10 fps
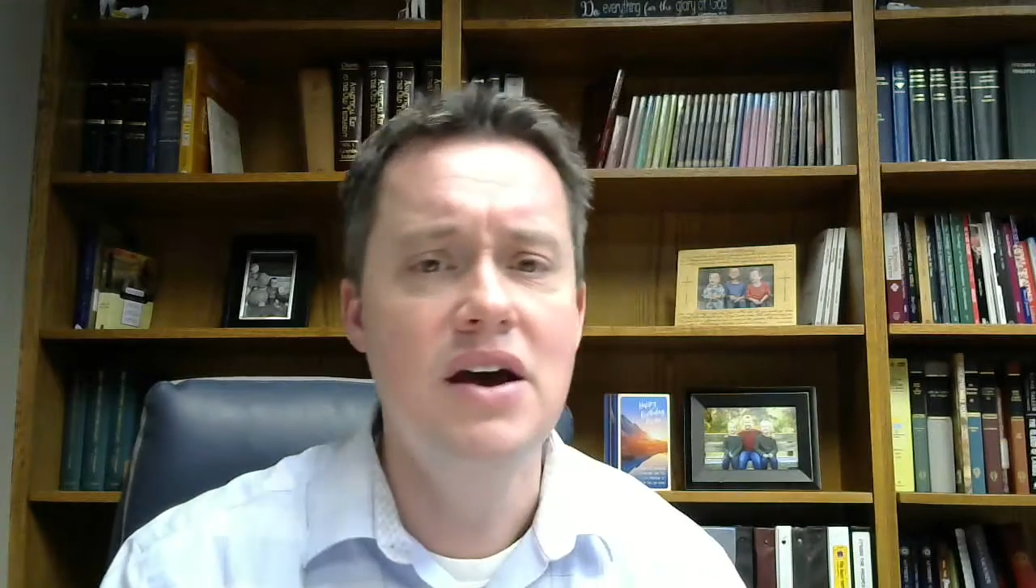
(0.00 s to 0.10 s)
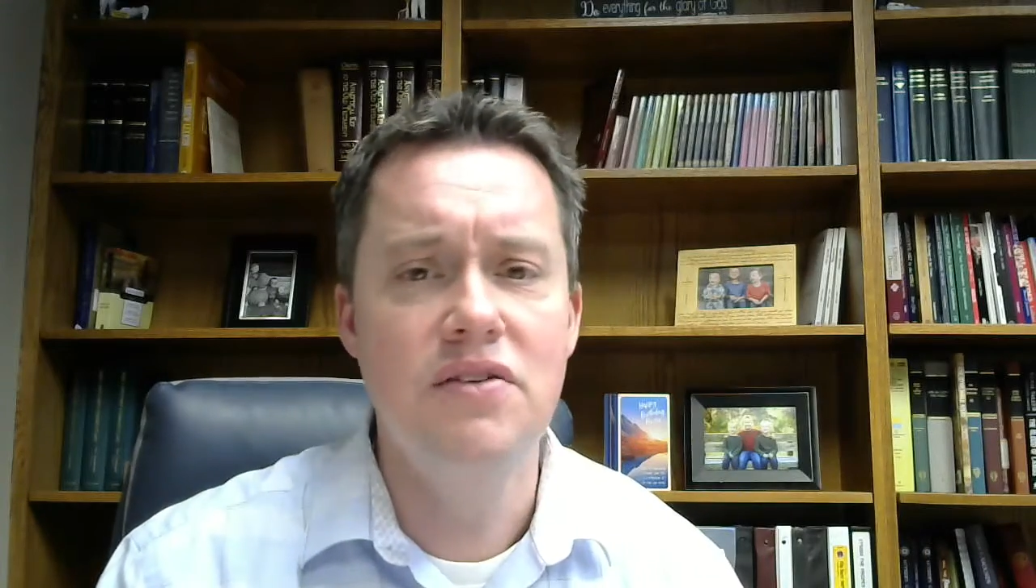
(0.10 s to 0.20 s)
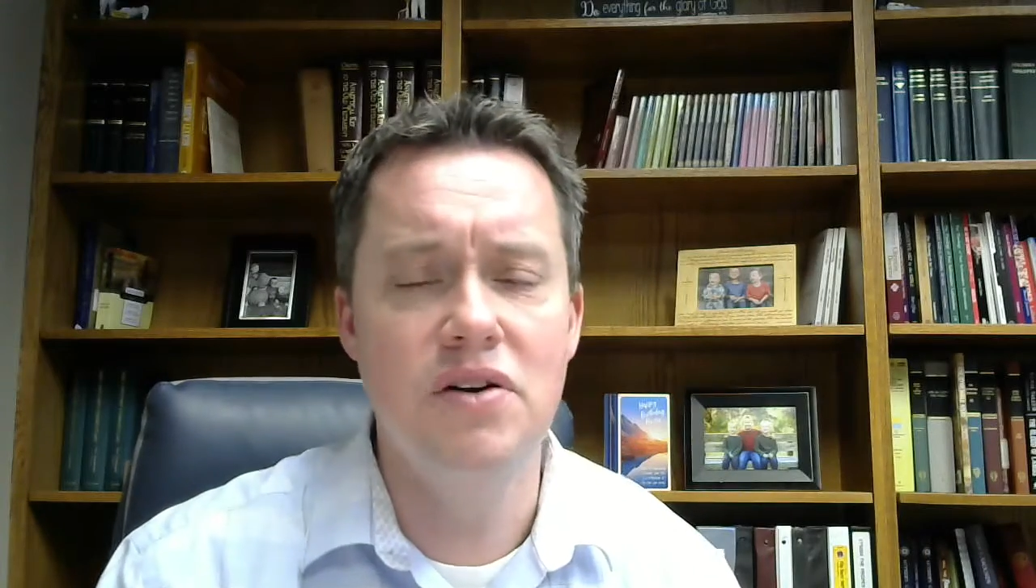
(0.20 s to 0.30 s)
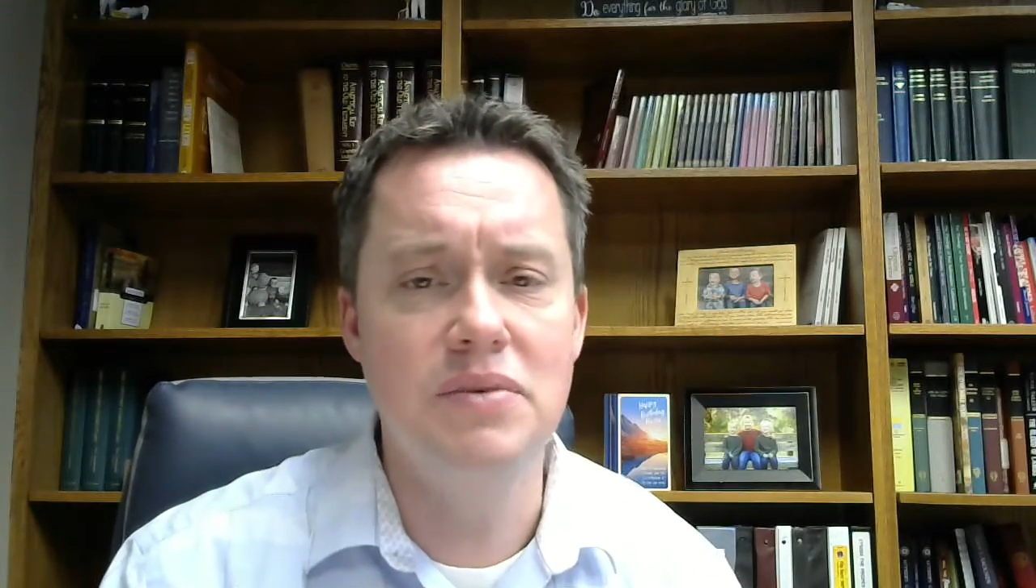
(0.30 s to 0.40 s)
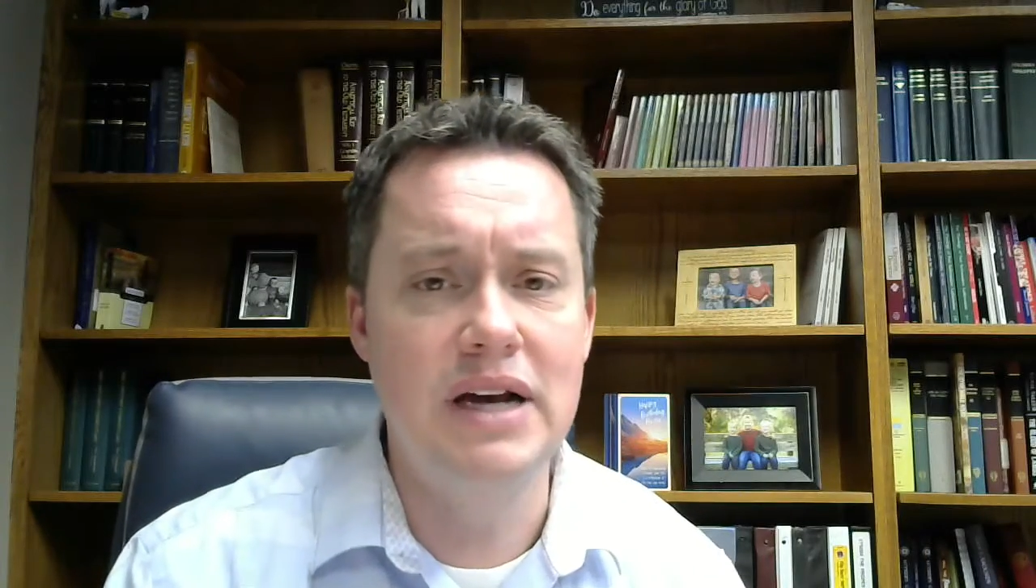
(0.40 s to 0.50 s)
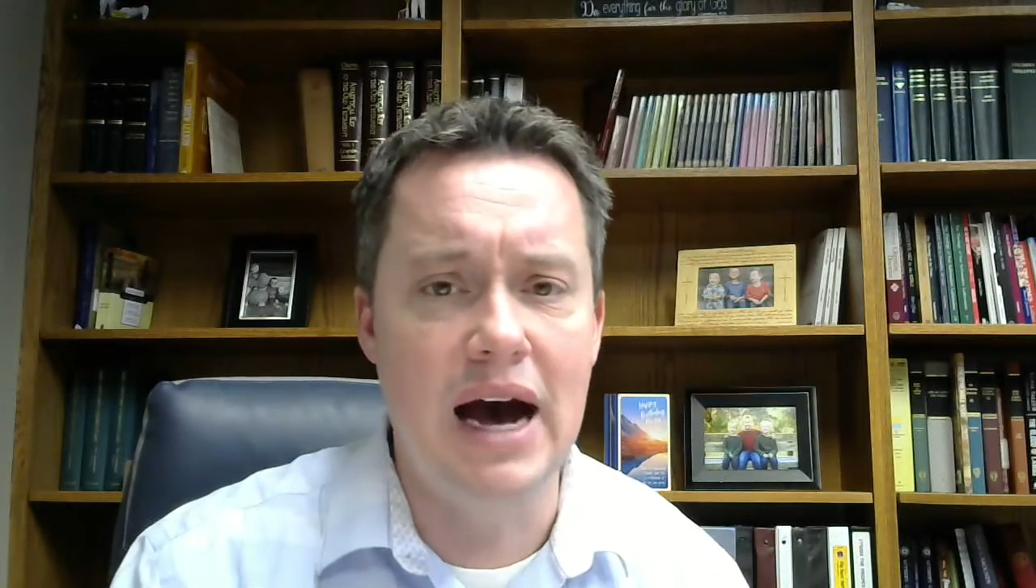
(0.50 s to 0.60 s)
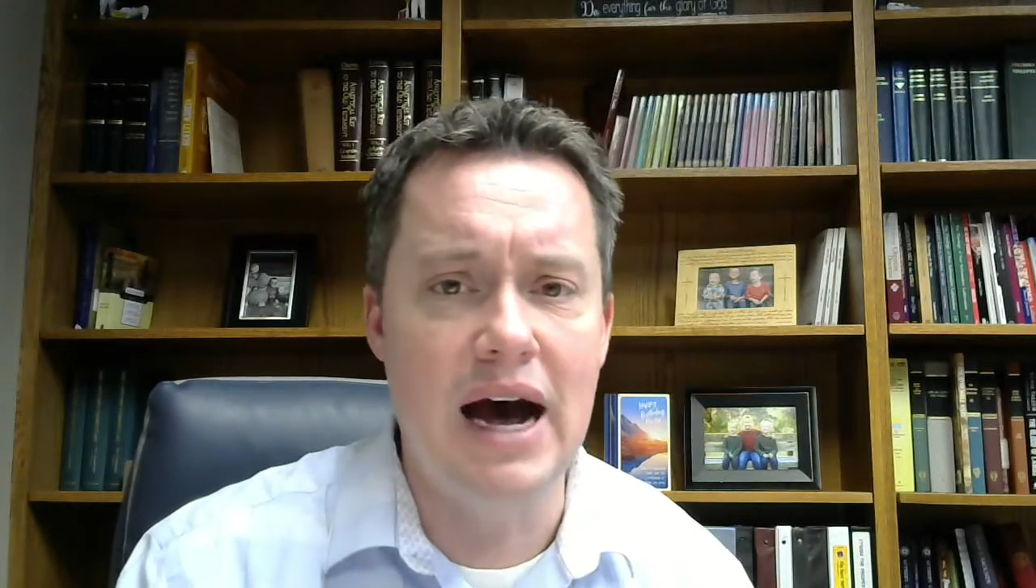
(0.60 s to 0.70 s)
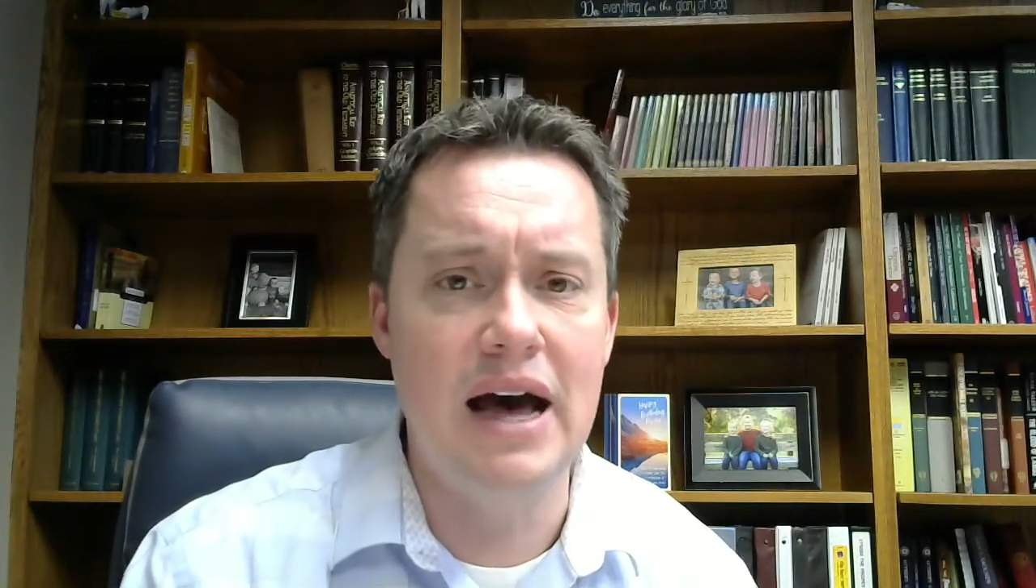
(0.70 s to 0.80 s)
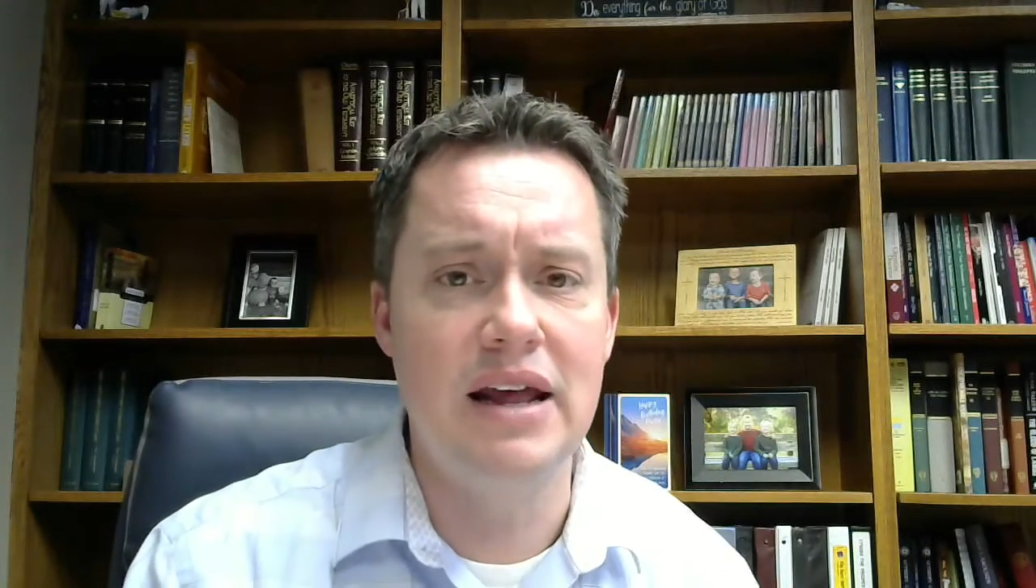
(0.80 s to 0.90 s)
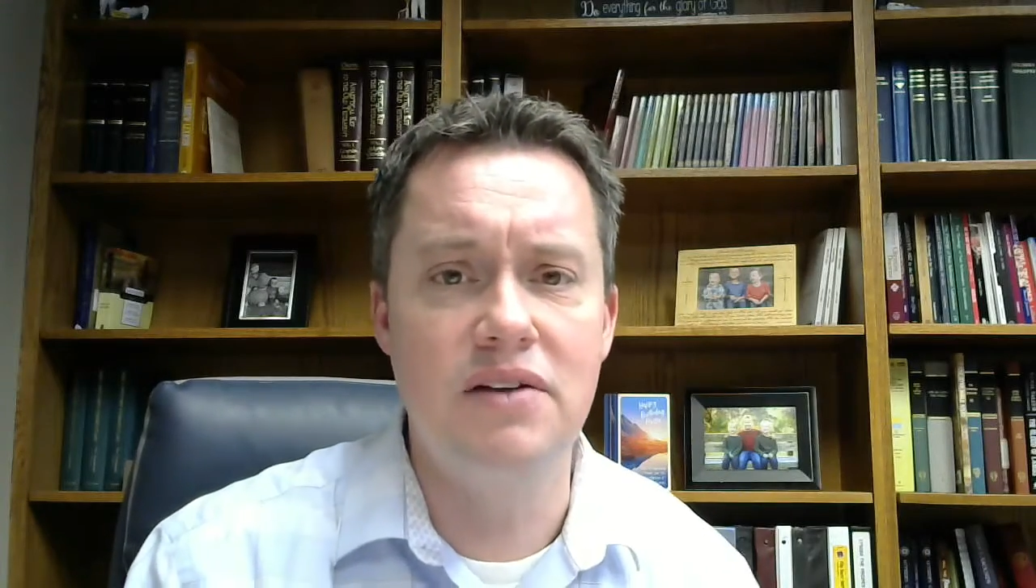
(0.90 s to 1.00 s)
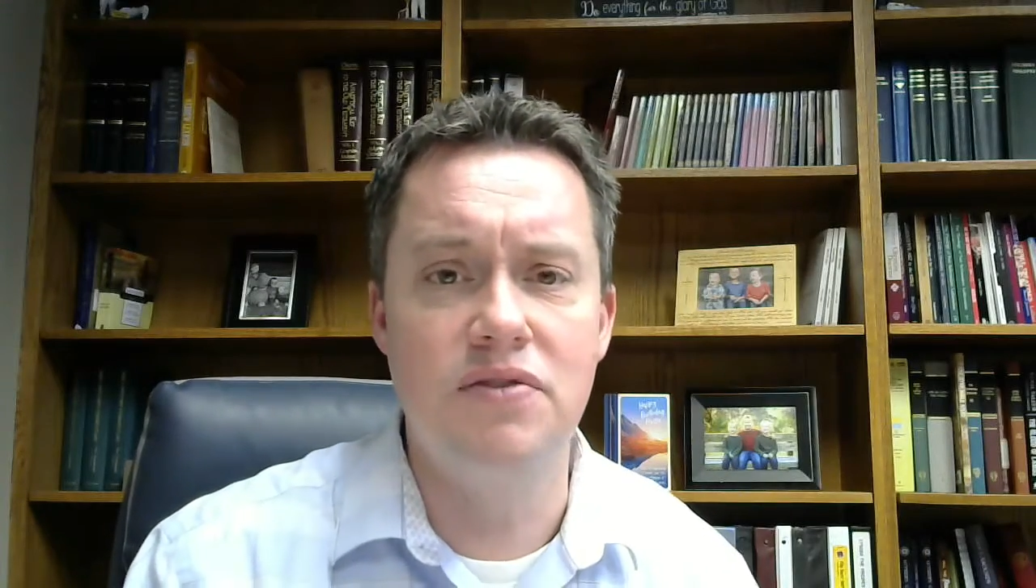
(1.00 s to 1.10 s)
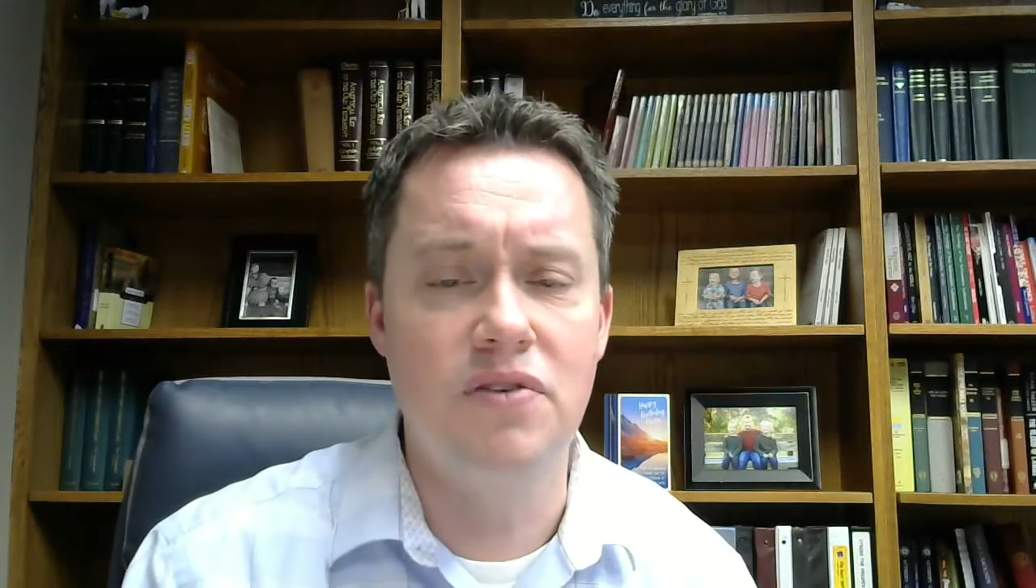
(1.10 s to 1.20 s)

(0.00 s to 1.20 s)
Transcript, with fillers: from God and